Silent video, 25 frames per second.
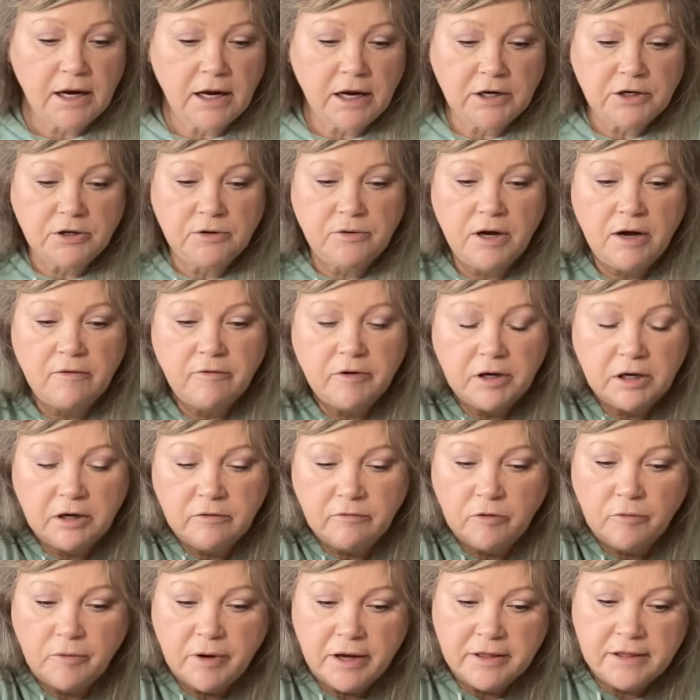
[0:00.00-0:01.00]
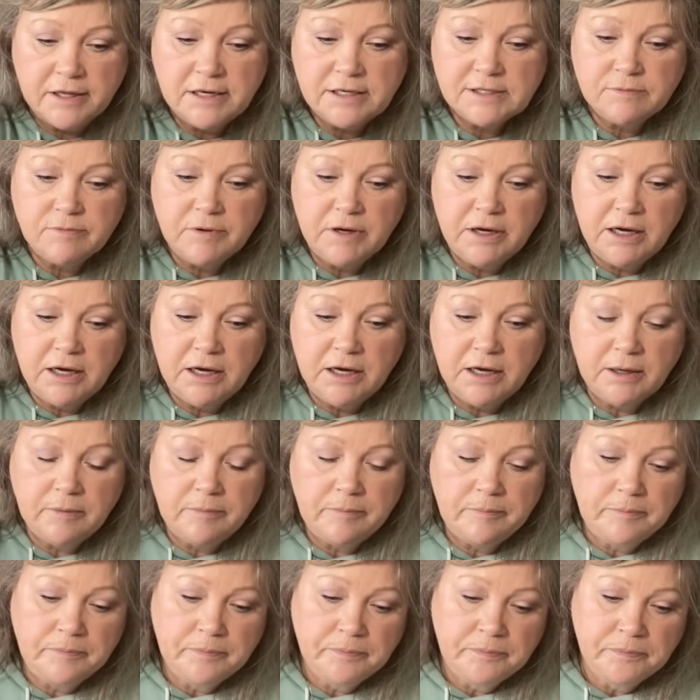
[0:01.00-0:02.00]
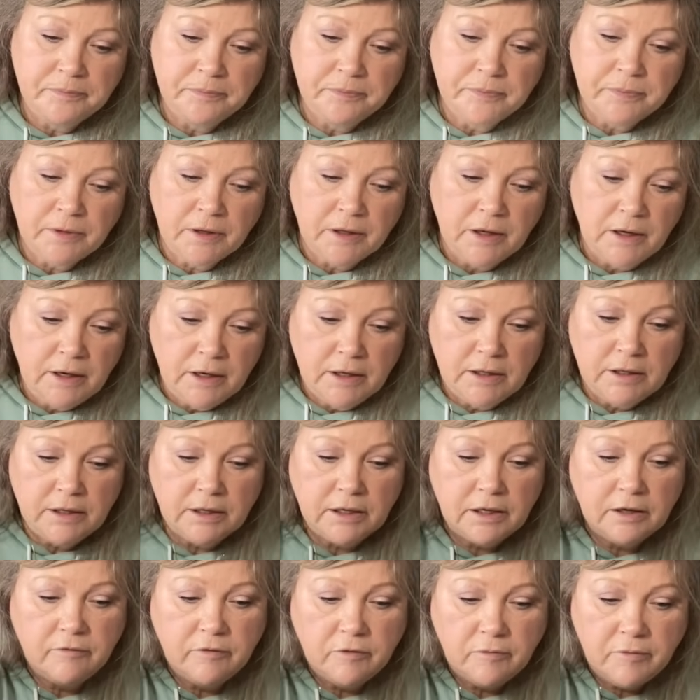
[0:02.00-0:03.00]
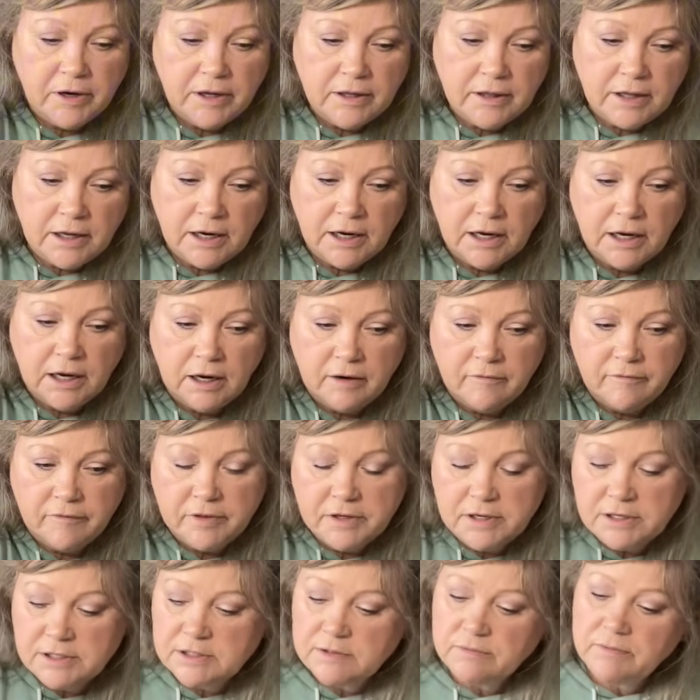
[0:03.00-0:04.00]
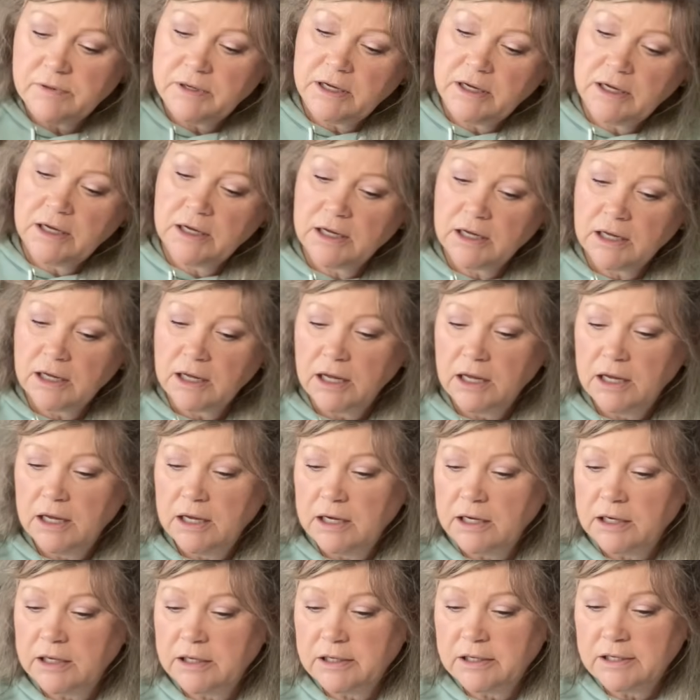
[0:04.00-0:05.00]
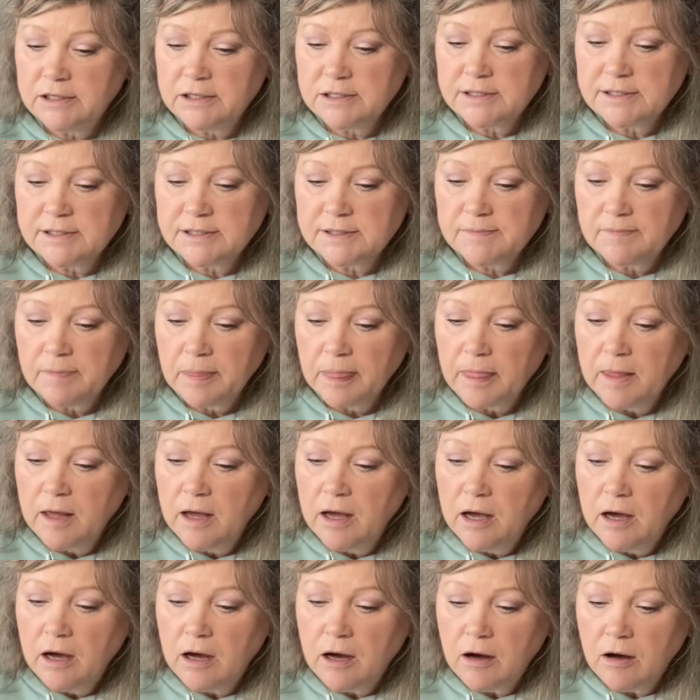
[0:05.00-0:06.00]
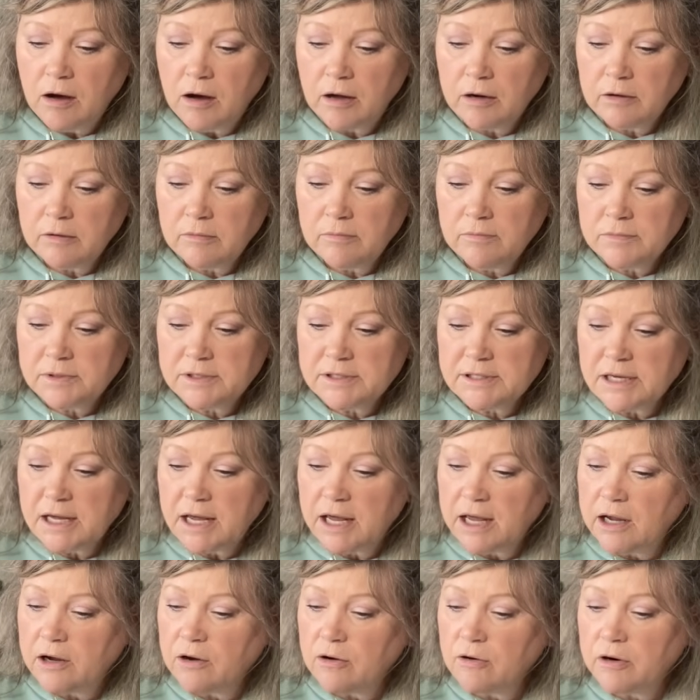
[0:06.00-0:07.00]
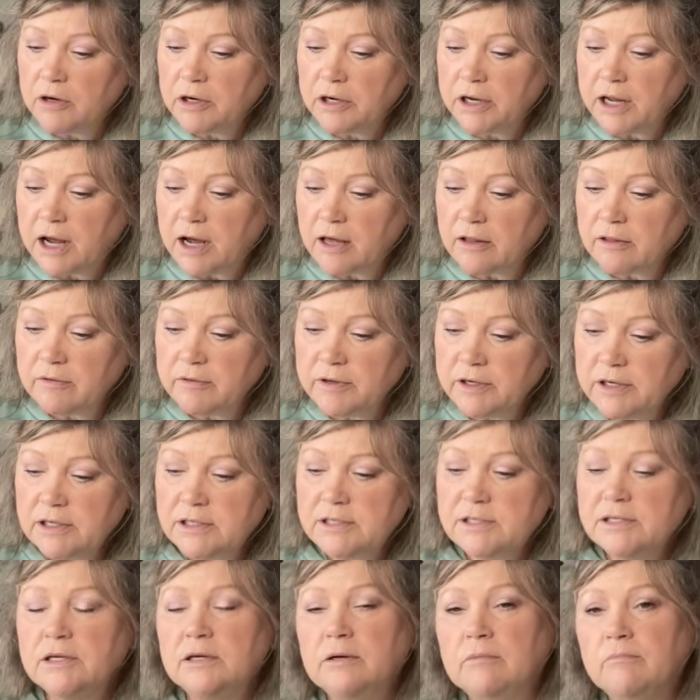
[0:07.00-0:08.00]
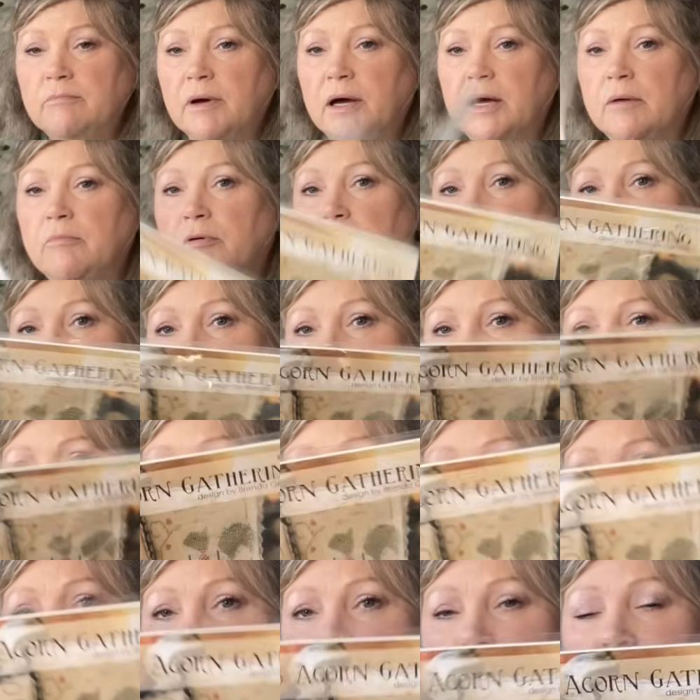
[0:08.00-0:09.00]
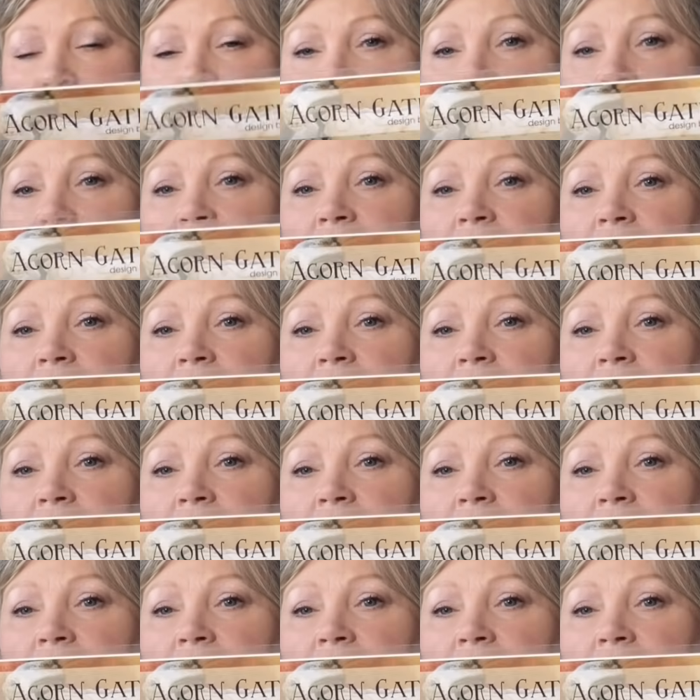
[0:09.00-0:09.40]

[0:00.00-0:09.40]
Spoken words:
I do have a giveaway this week. The giveaway that I have this week is Autumn's Acorn Gatherings by Brenda Gervais.